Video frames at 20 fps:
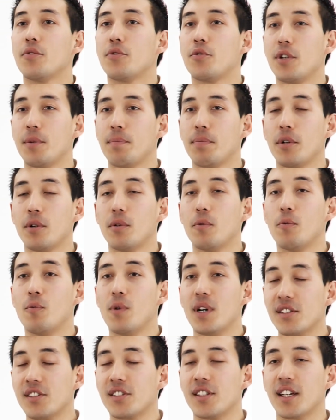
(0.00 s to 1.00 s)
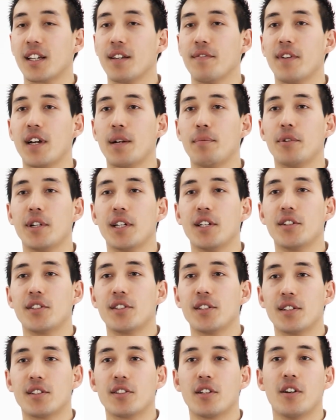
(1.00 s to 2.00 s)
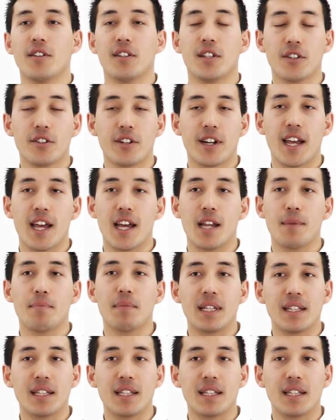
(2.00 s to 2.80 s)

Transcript: Triple 1-second vibrations, on the other hand,